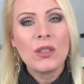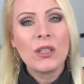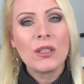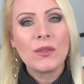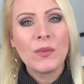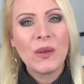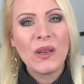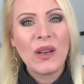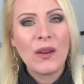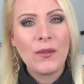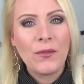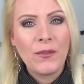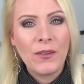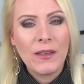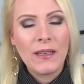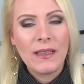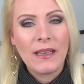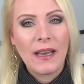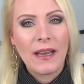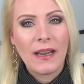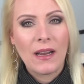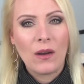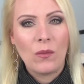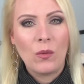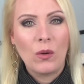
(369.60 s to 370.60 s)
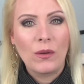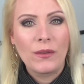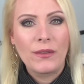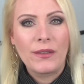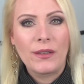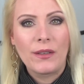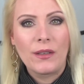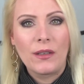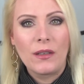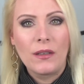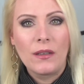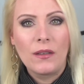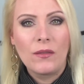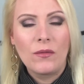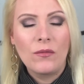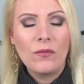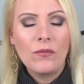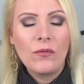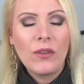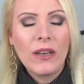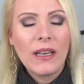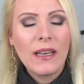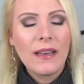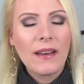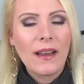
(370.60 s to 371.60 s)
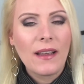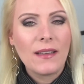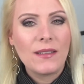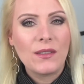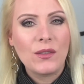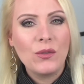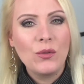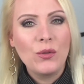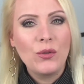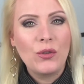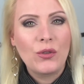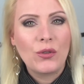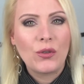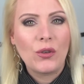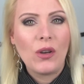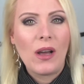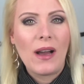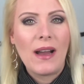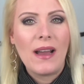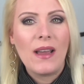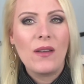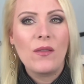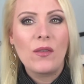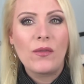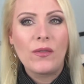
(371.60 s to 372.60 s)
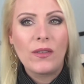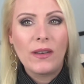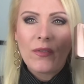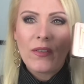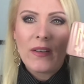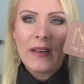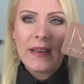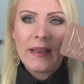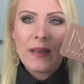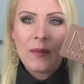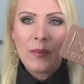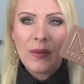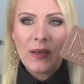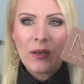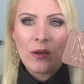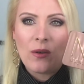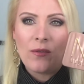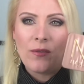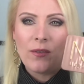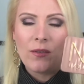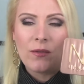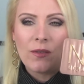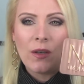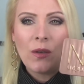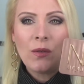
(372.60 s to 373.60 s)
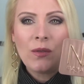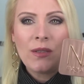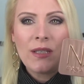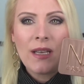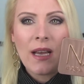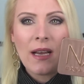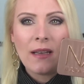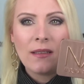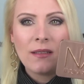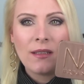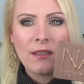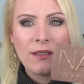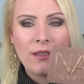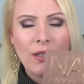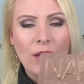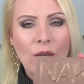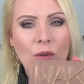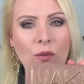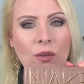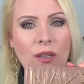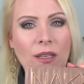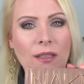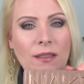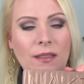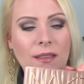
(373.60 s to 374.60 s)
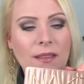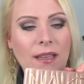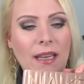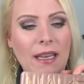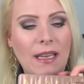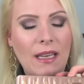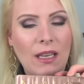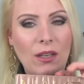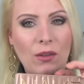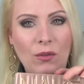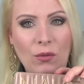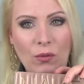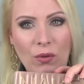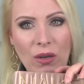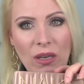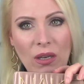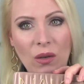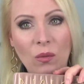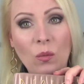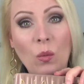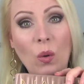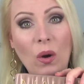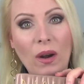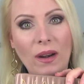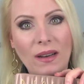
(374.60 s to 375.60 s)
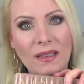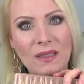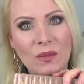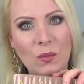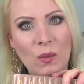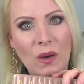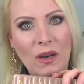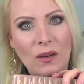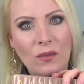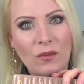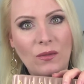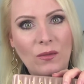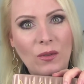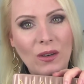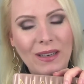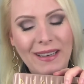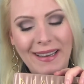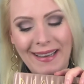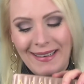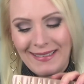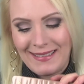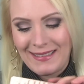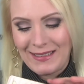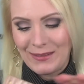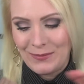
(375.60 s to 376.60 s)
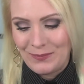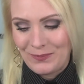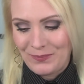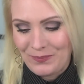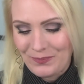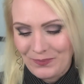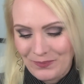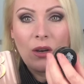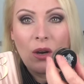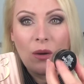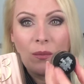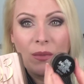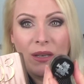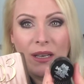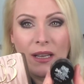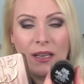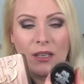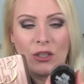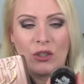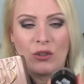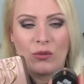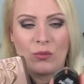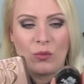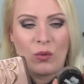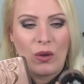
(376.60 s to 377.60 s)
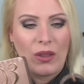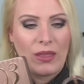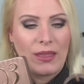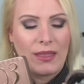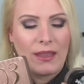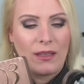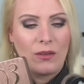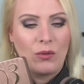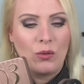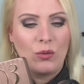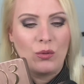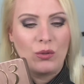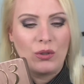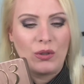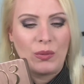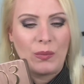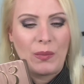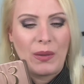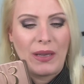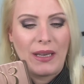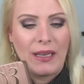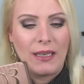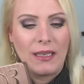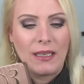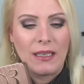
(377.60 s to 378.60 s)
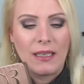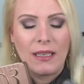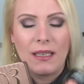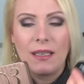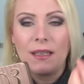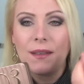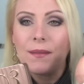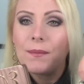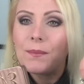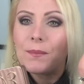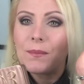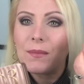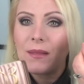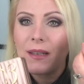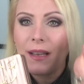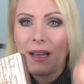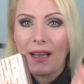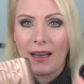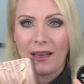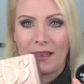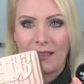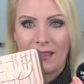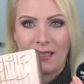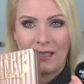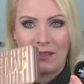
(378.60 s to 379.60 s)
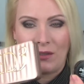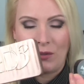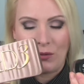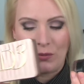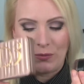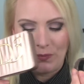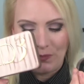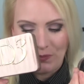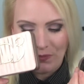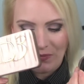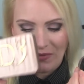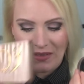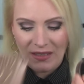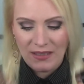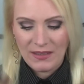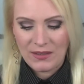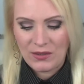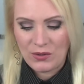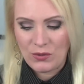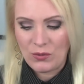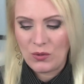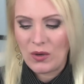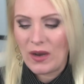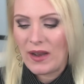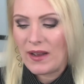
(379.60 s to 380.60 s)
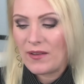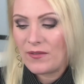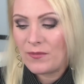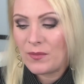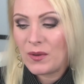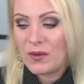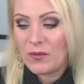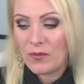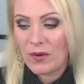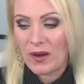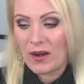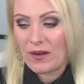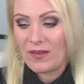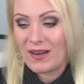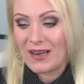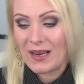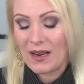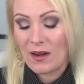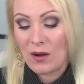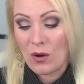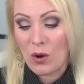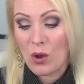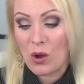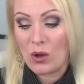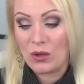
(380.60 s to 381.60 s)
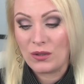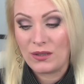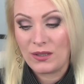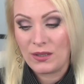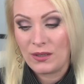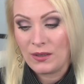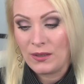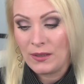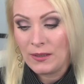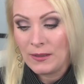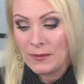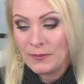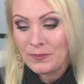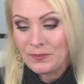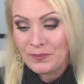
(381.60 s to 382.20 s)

just when I feel like I want a really nice neutral eye with a little bit of a rosy undertone it, the Naked 3 works well for that. In combination with the nude pink color tattoo. These two I've been wearing a lot.